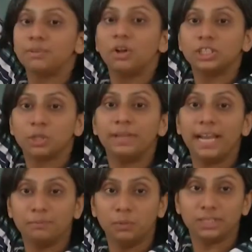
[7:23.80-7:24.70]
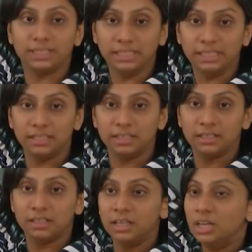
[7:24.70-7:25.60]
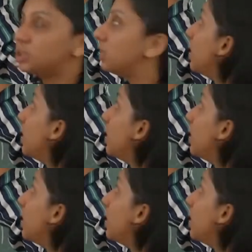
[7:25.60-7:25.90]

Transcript: will also be at most D. So the